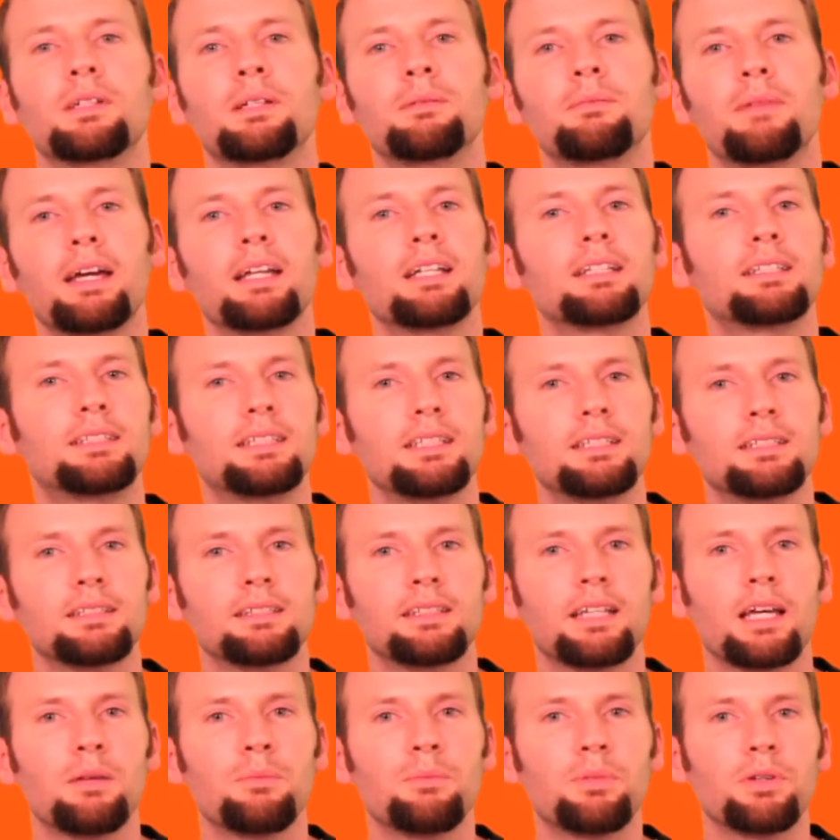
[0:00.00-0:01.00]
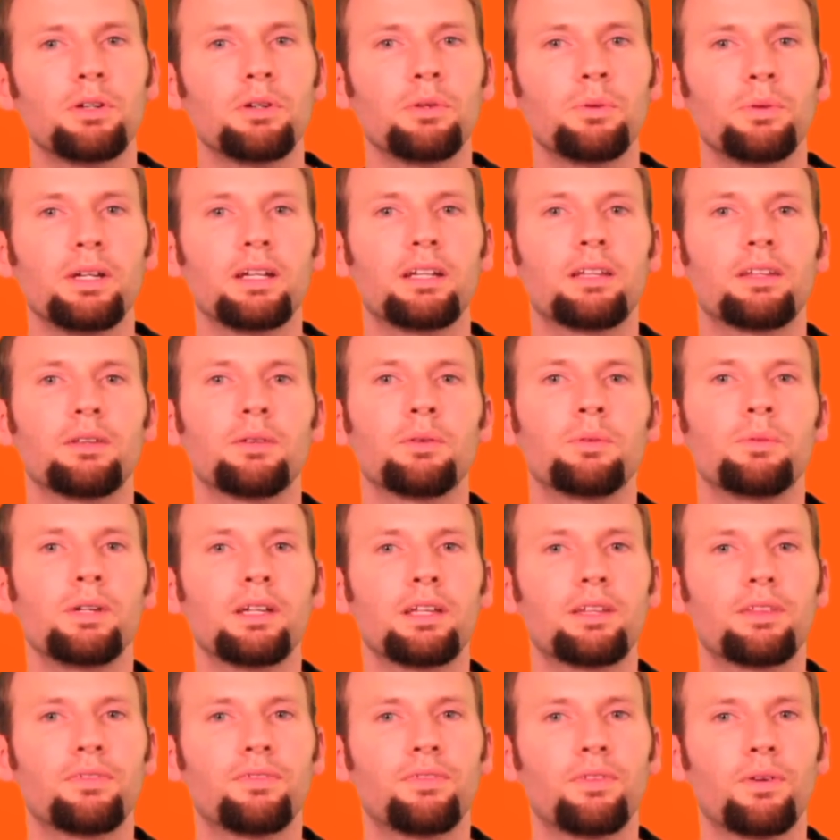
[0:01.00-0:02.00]
he made his season debut week
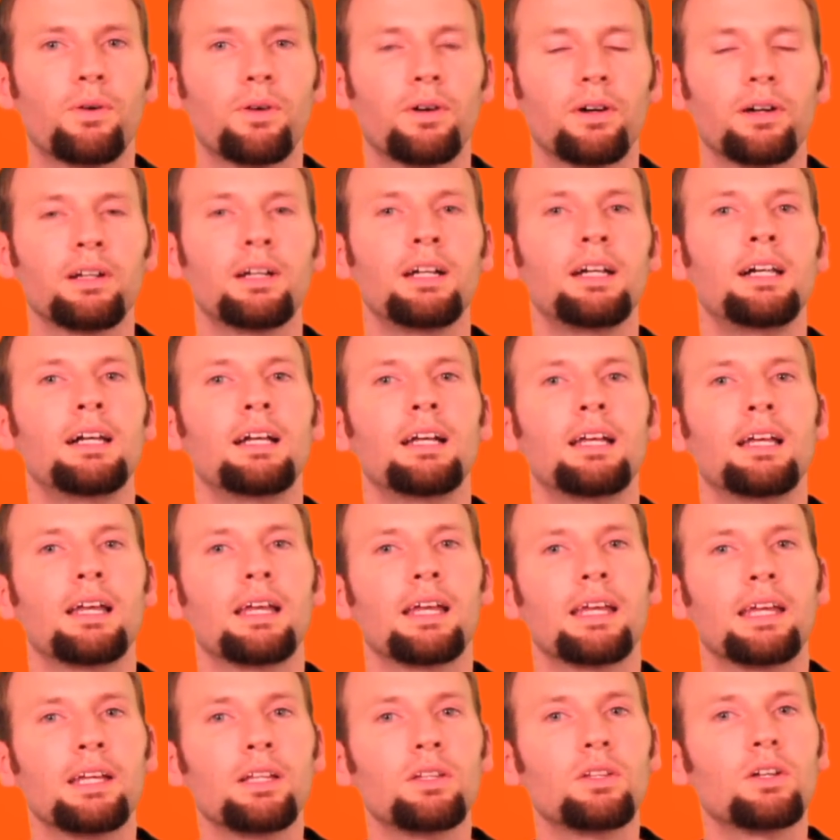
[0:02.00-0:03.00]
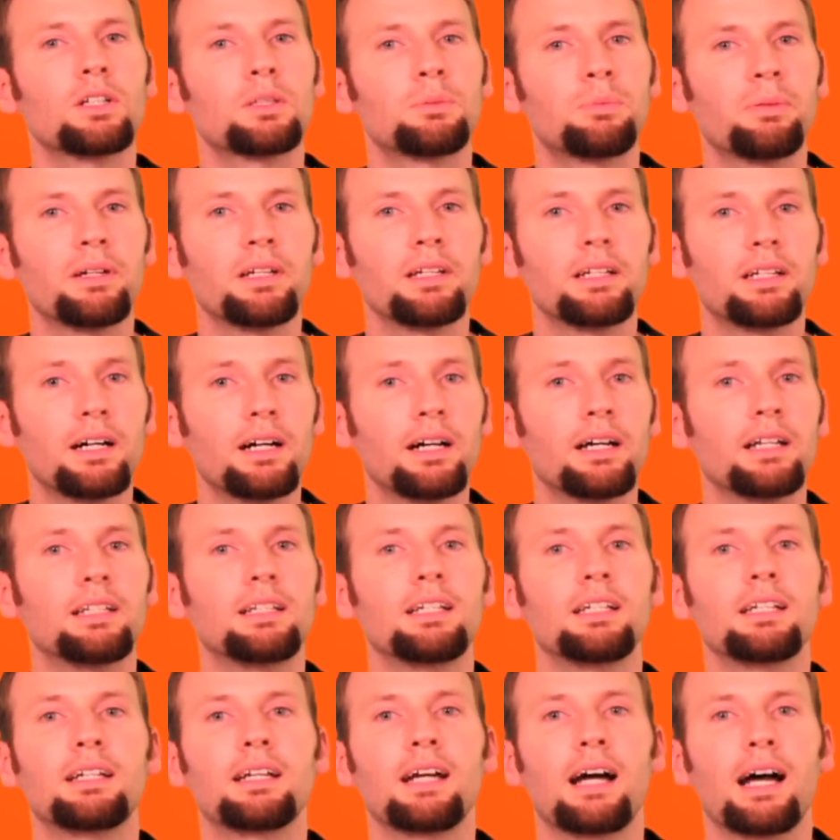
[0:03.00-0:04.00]
week four. He looked pretty good.
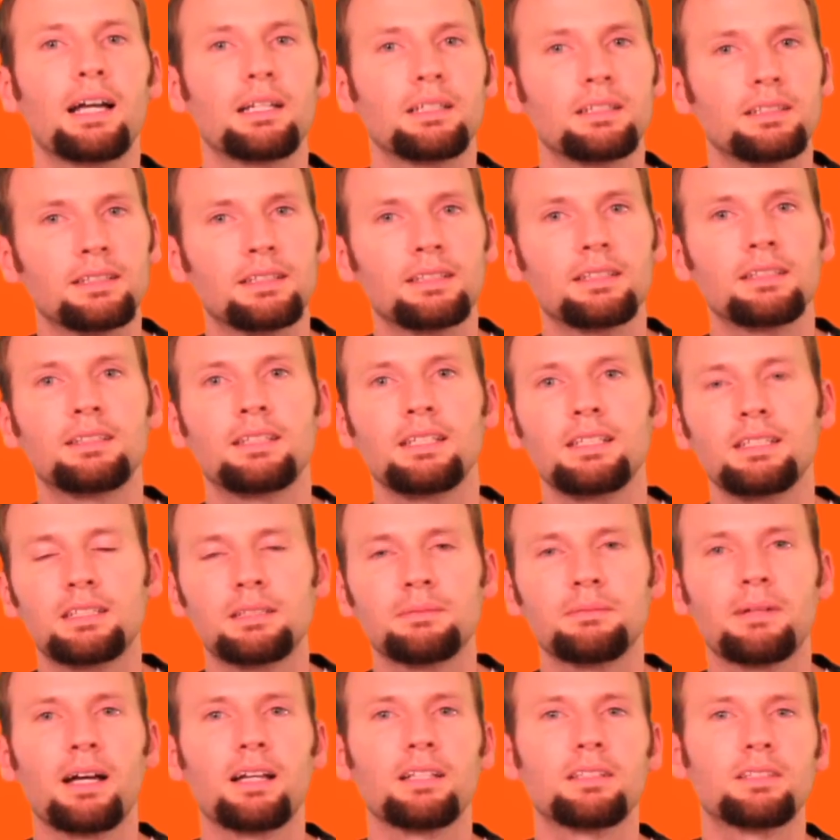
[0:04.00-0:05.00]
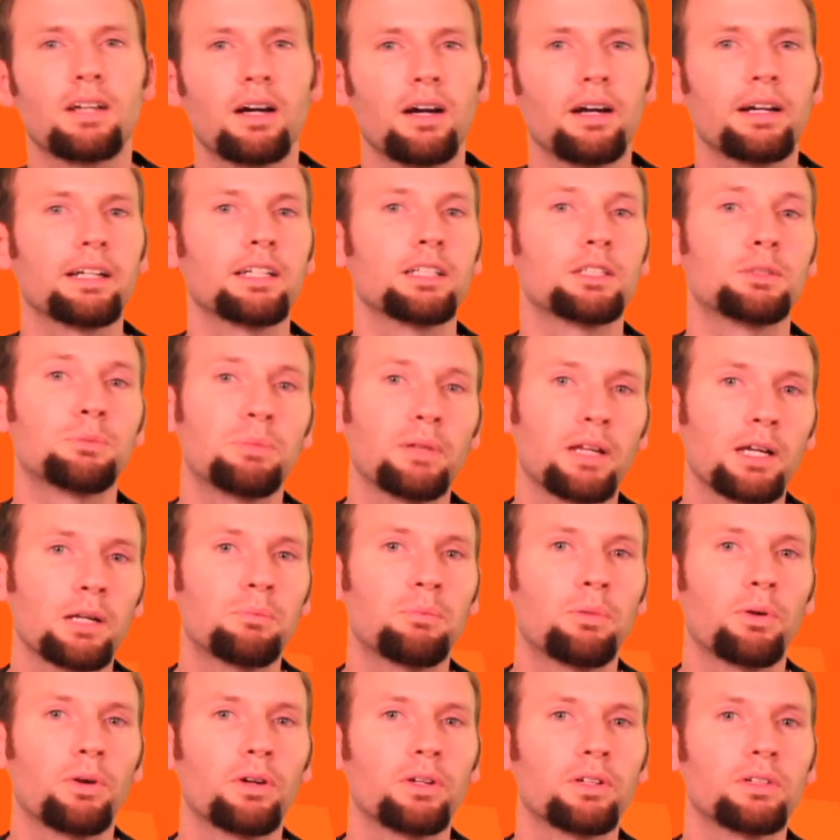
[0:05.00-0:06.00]
He got decent amount of targets. Blake
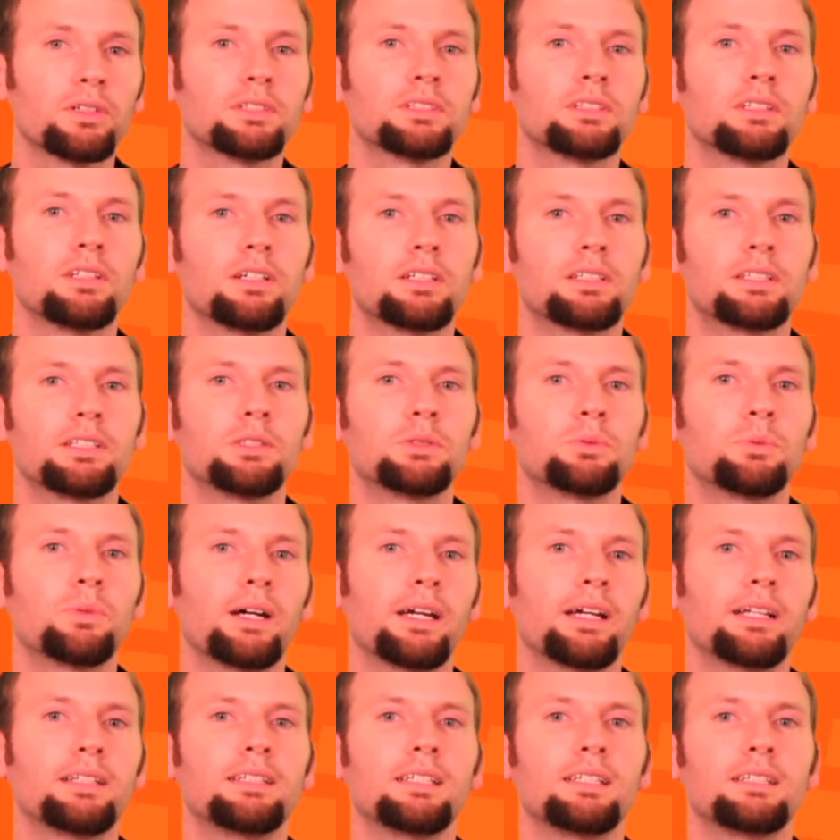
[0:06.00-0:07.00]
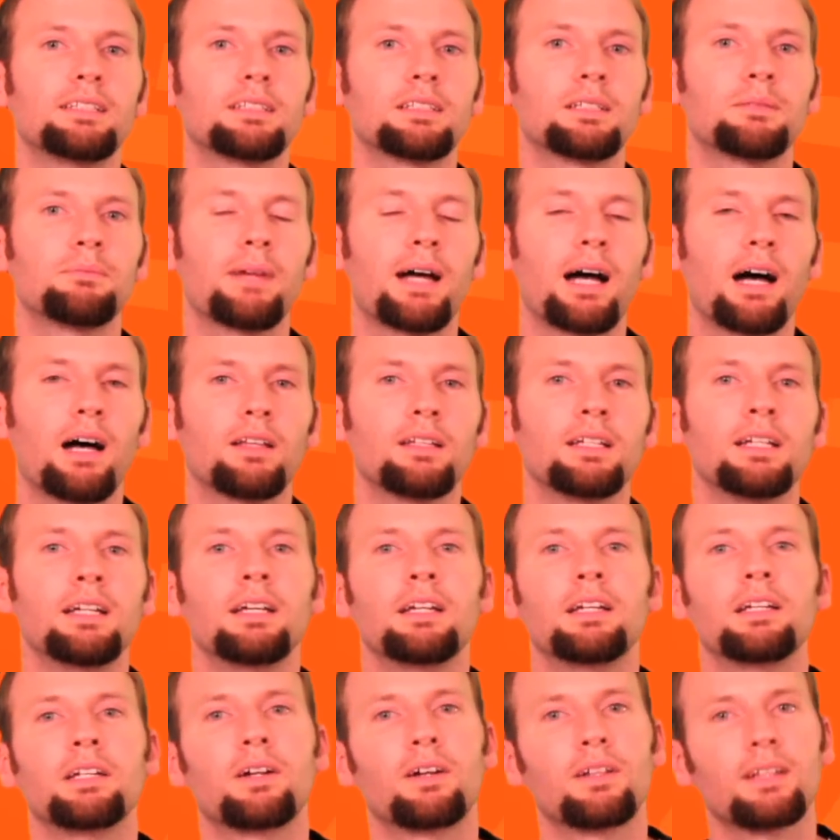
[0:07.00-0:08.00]
Bortles looked his way a decent amount.
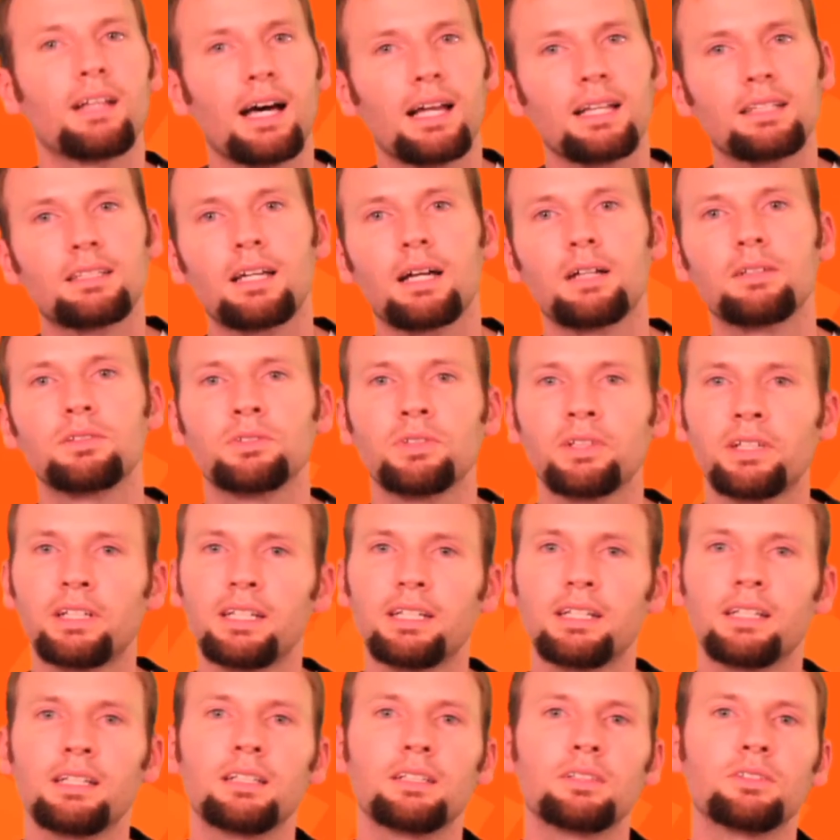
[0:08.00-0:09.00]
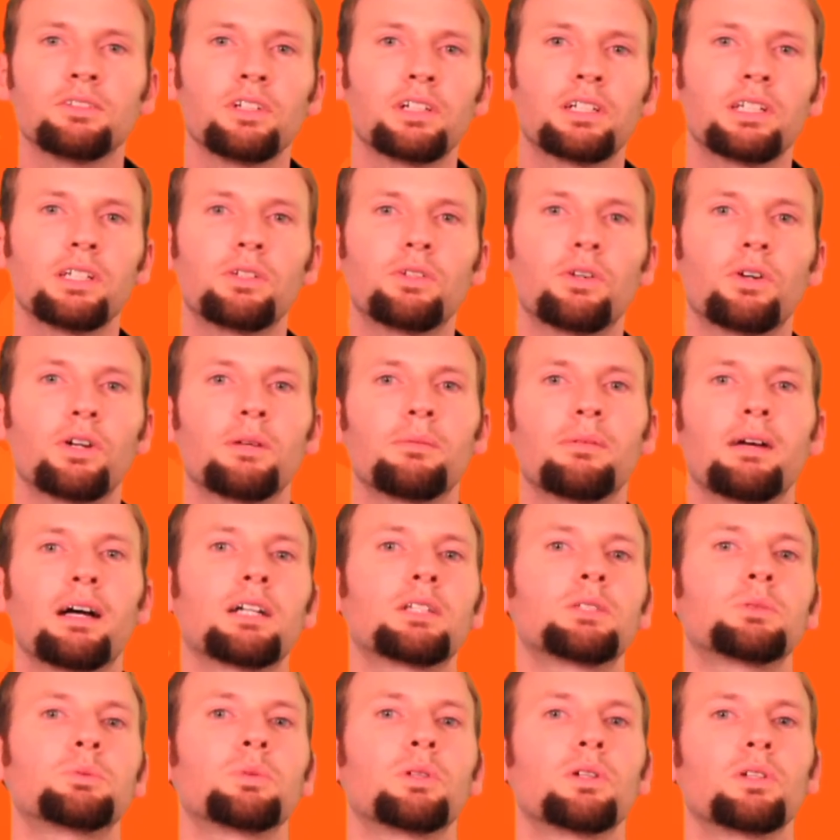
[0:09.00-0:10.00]
You know, a lot of times rookie rookie
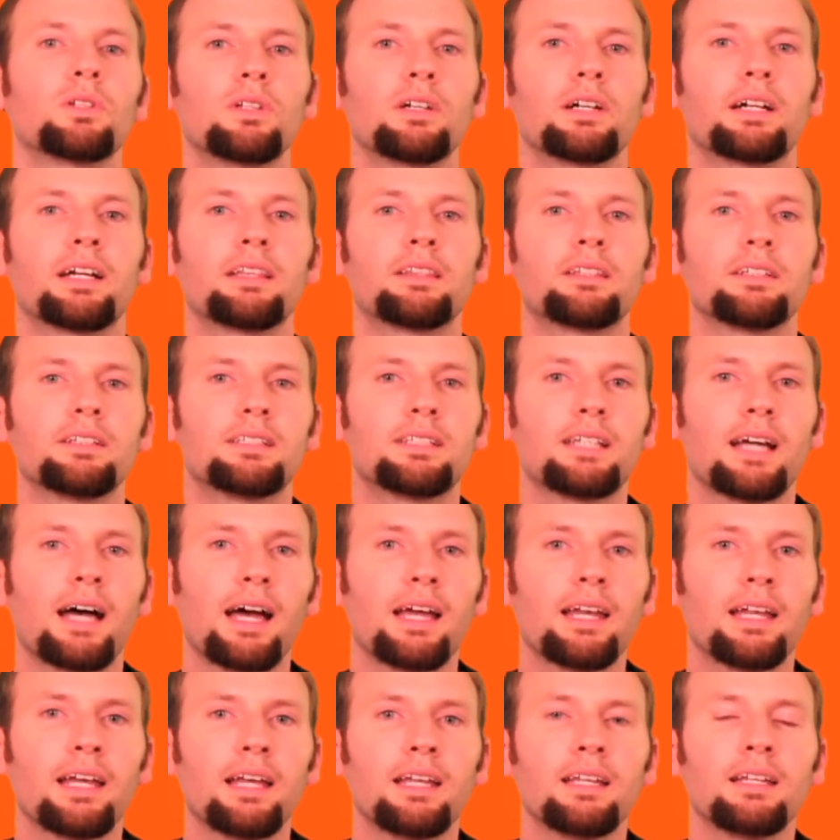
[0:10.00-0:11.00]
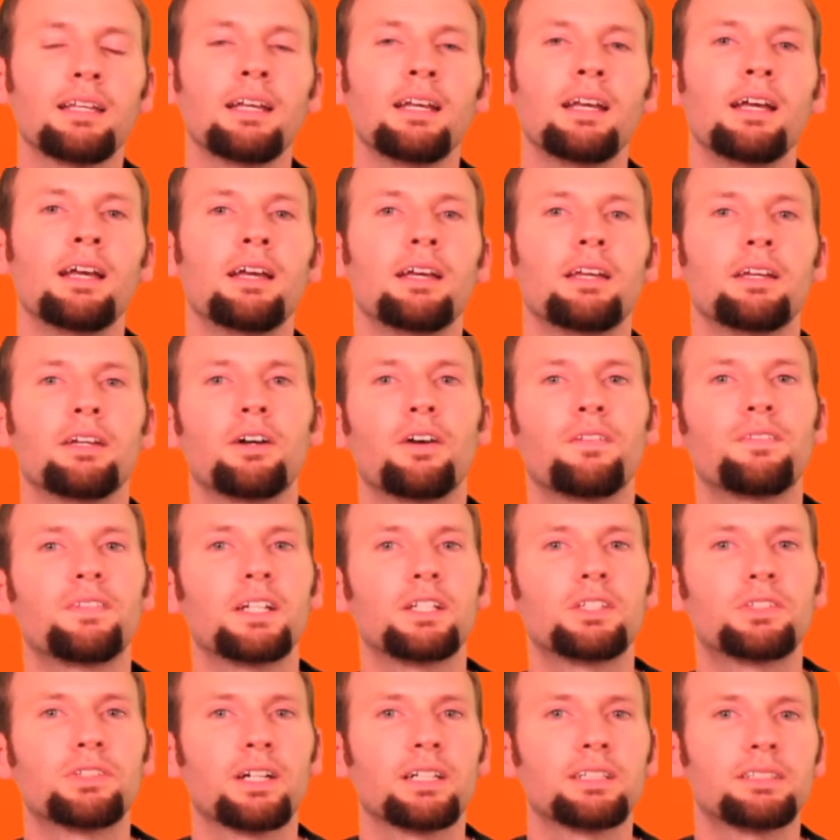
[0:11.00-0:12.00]
quarterbacks will look at their tight end. You know, if
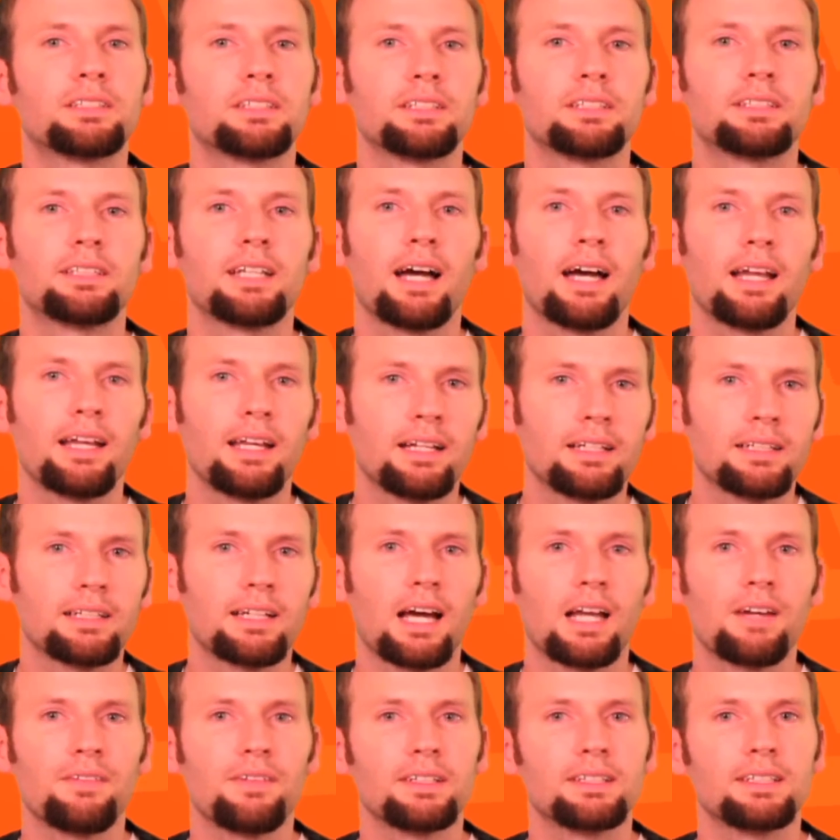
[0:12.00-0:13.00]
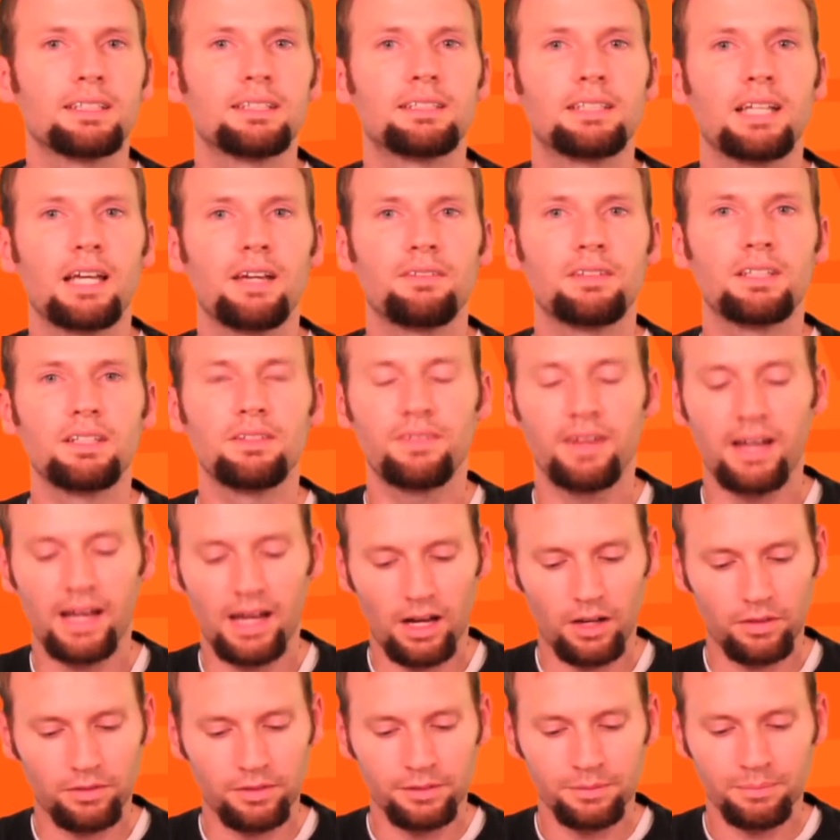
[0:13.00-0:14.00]
they trust their tight end kind of as a safety
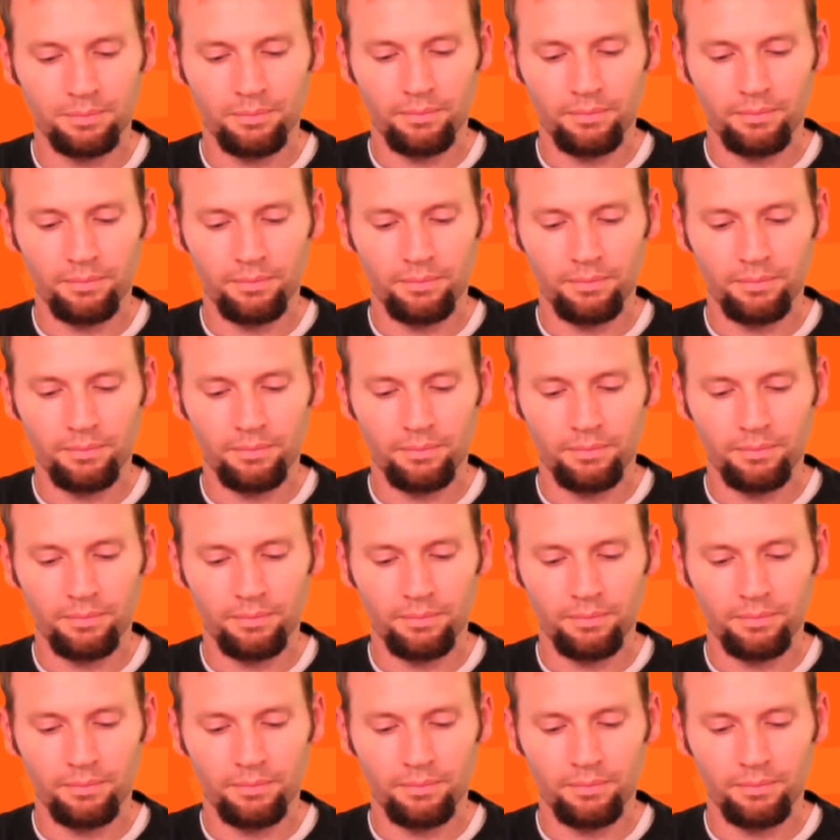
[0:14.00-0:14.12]
valve.